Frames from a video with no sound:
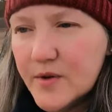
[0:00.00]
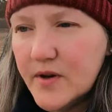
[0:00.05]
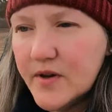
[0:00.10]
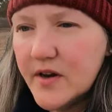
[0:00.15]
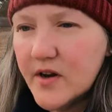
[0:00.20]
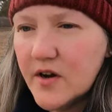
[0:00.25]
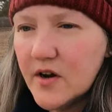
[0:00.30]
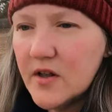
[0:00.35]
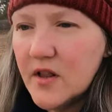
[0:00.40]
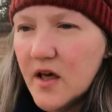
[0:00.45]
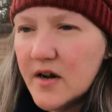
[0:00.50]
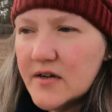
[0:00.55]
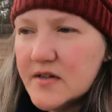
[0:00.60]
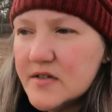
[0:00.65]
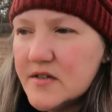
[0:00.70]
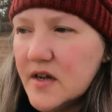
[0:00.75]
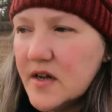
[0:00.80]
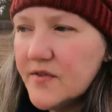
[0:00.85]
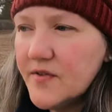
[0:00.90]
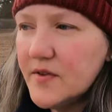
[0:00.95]
We don't hear a lot of
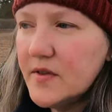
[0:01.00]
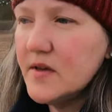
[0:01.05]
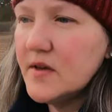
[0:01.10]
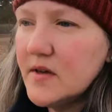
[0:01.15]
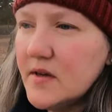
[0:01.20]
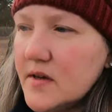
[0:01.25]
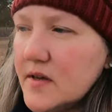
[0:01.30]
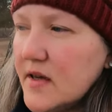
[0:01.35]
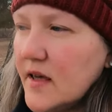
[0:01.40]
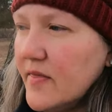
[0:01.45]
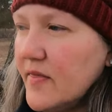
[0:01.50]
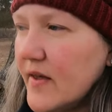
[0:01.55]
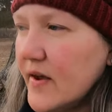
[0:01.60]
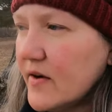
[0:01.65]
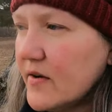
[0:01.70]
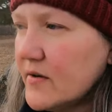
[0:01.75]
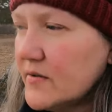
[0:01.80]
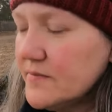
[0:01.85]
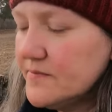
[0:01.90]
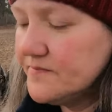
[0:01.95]
stuff in
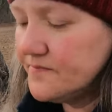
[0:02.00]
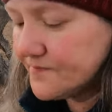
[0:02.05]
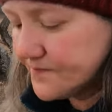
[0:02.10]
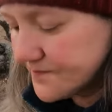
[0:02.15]
there.